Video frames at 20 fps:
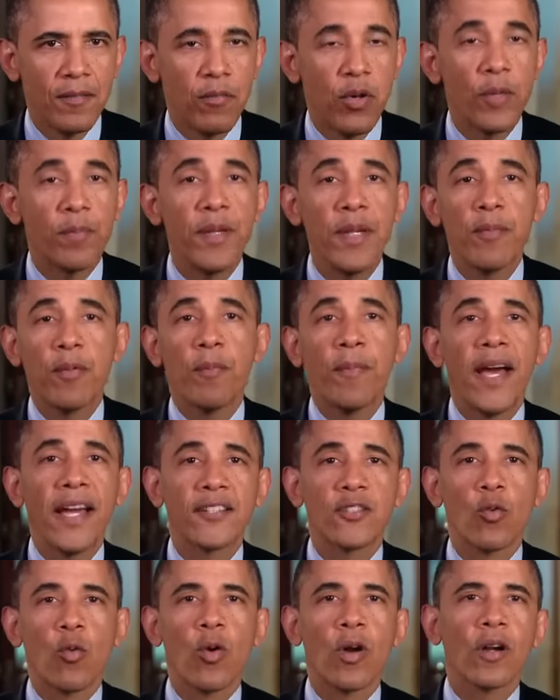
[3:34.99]
put people
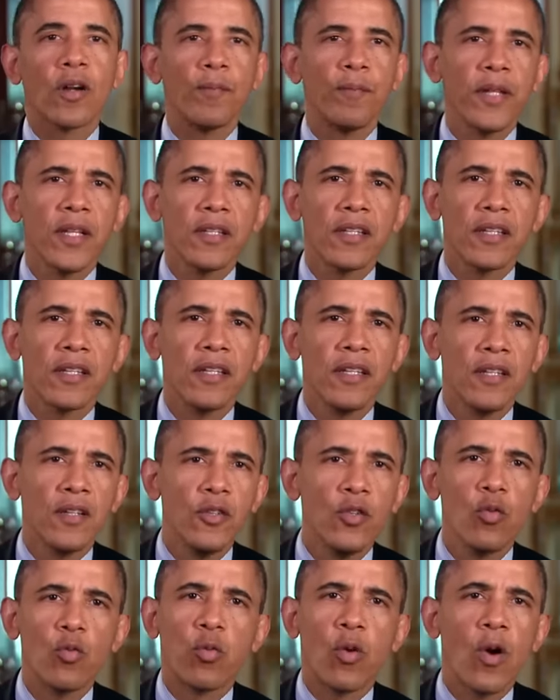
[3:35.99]
back to work building
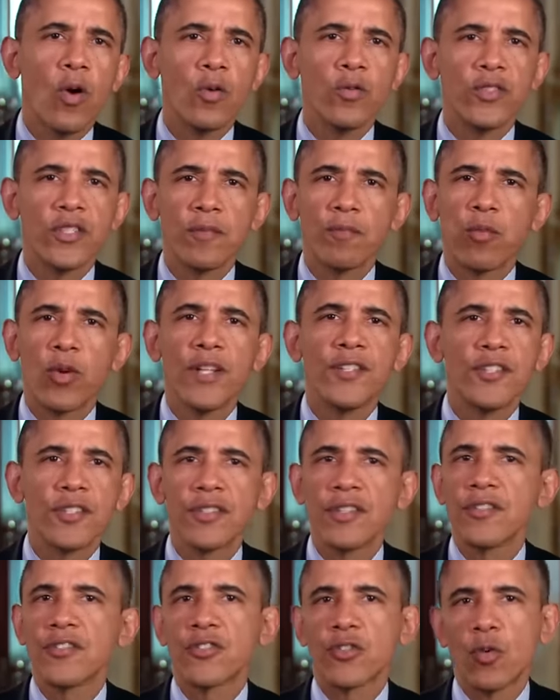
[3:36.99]
new roads and
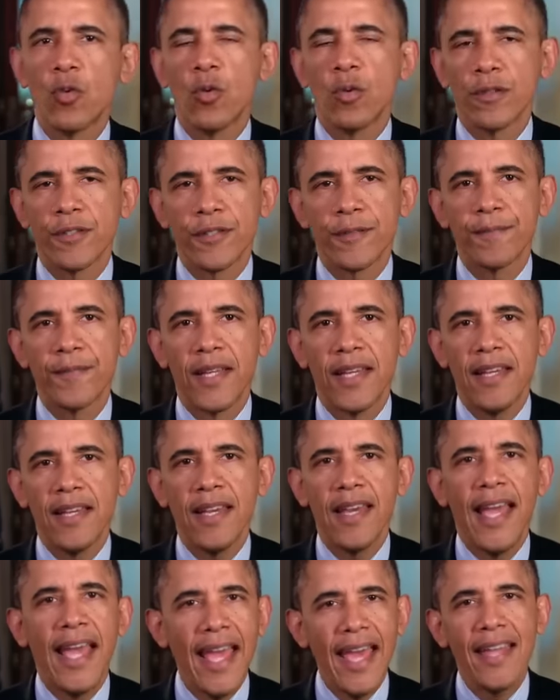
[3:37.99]
bridges and schools,
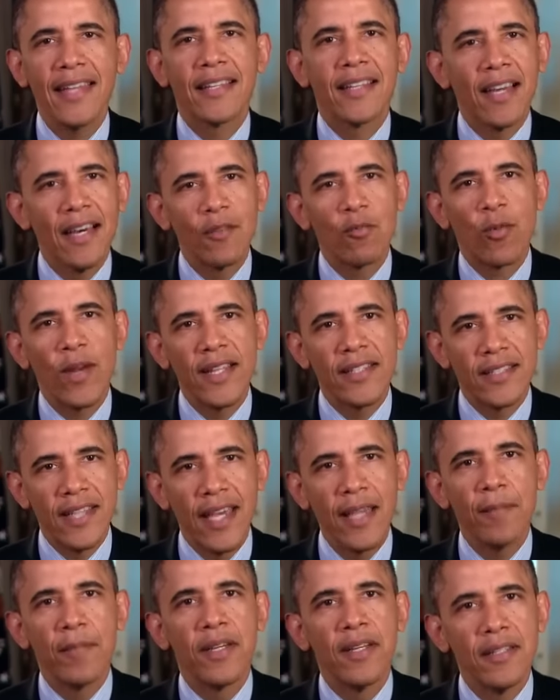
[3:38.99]
and cut red
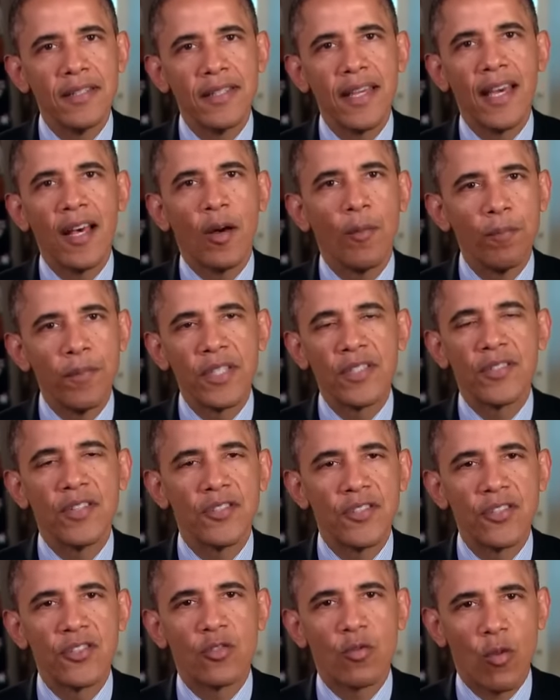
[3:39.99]
tape to help
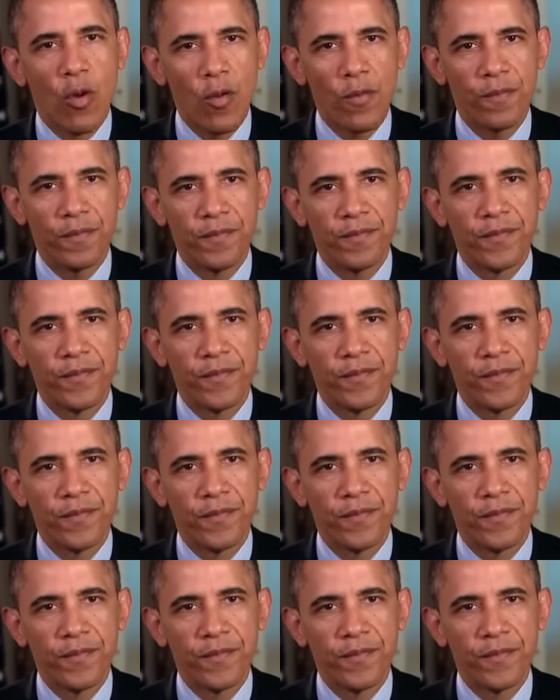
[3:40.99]
businesses grow.